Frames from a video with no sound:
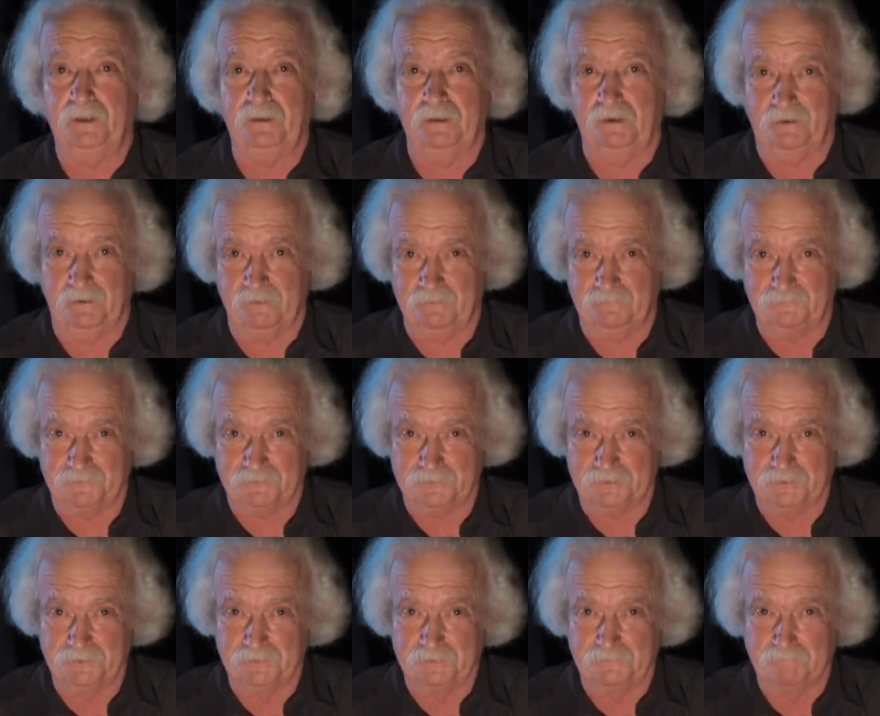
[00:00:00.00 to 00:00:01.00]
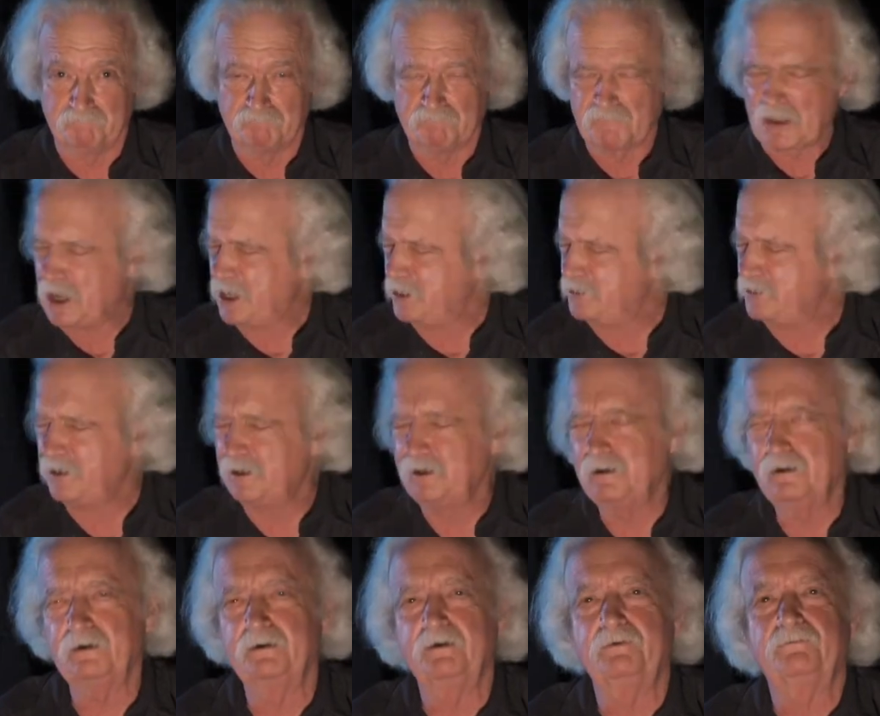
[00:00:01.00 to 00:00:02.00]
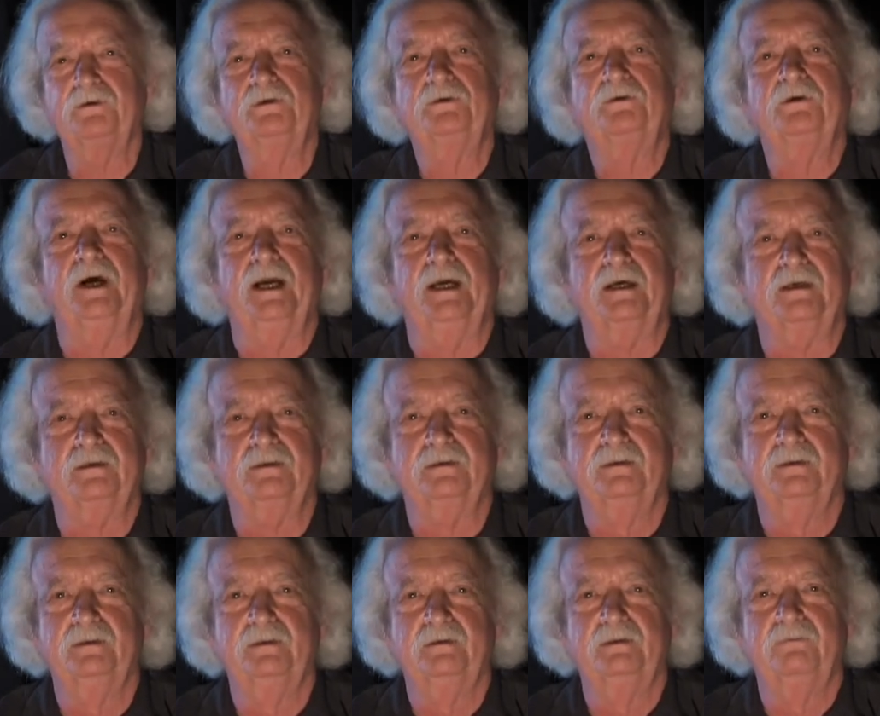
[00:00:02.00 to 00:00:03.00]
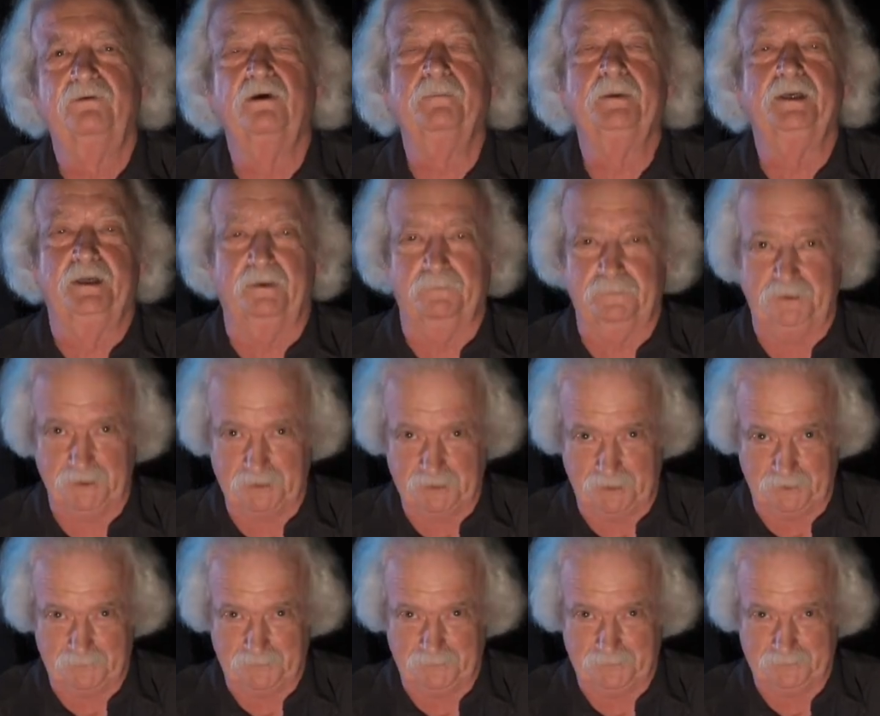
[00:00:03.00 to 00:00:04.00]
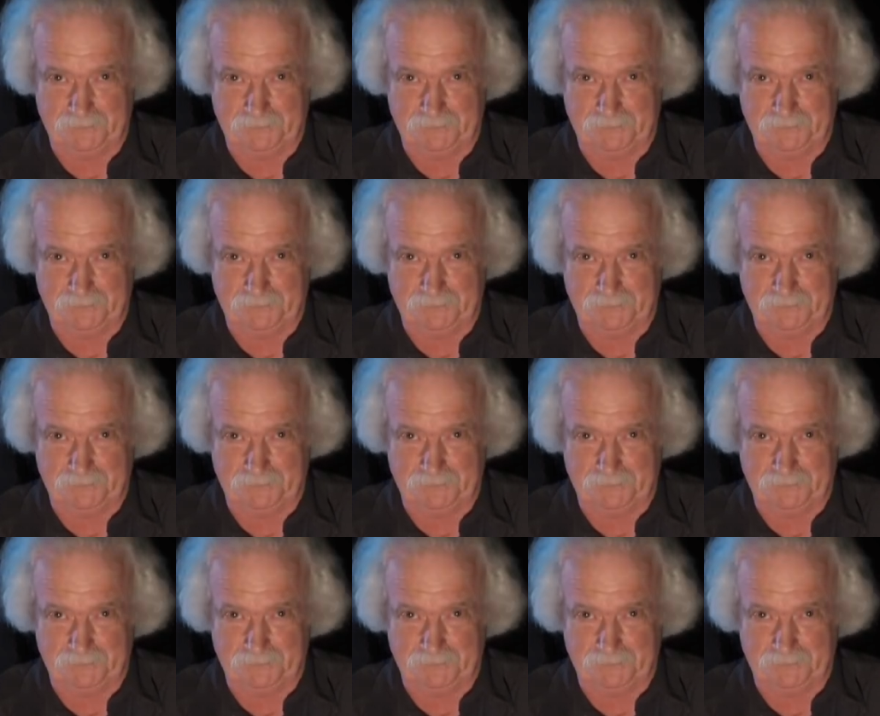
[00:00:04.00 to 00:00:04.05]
lives and never drank from an empty cup.